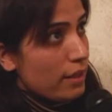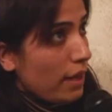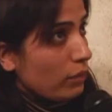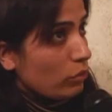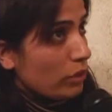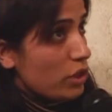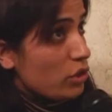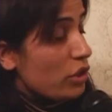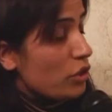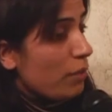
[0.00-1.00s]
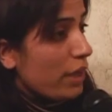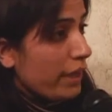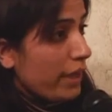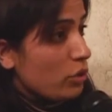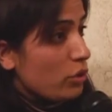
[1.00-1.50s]
and NATO, they changed my
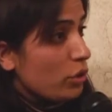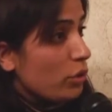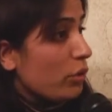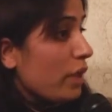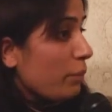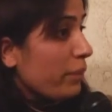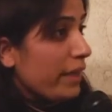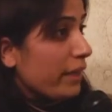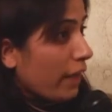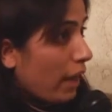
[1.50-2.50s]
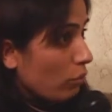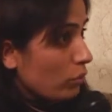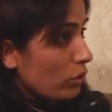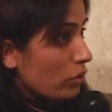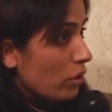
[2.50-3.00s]
country to their
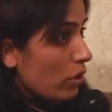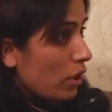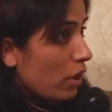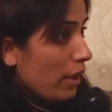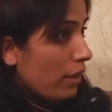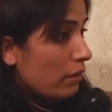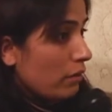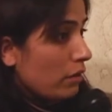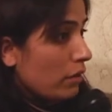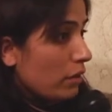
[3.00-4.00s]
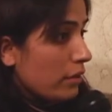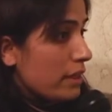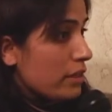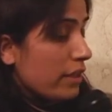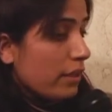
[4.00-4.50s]
playground. And
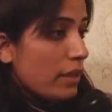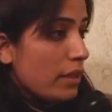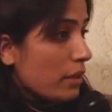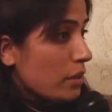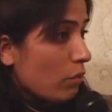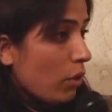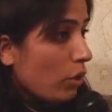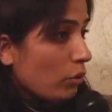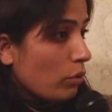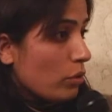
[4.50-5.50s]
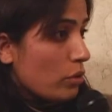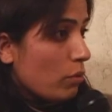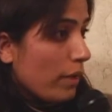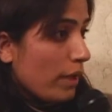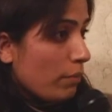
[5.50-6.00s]
this 30 years war, those
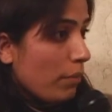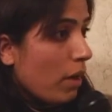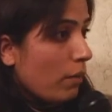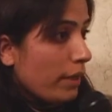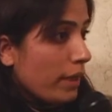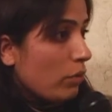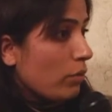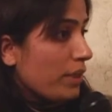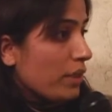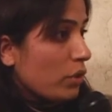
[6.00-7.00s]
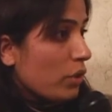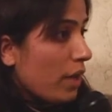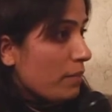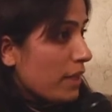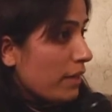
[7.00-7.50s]
who were in power, they committed
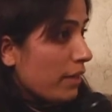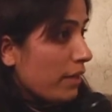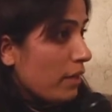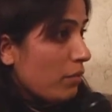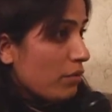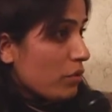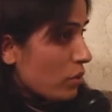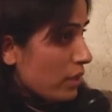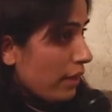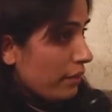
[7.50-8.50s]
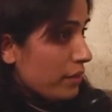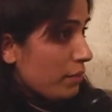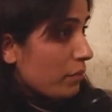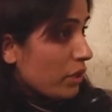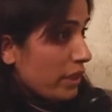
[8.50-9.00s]
crimes under the name of
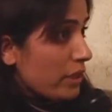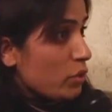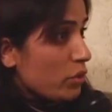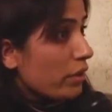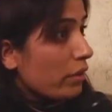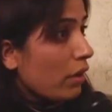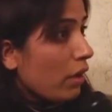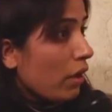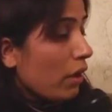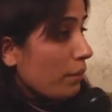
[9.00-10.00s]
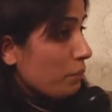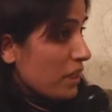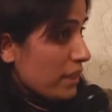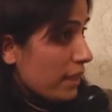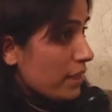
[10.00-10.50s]
socialism, religion, it
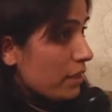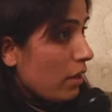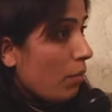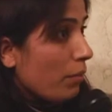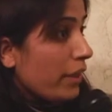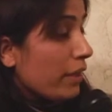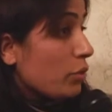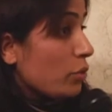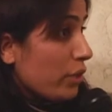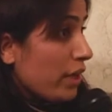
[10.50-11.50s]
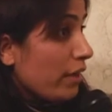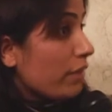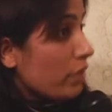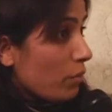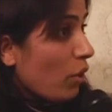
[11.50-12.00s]
means Islam, and today
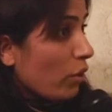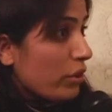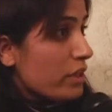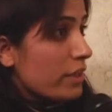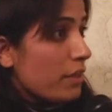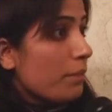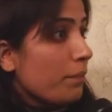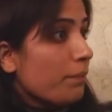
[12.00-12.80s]
democracy.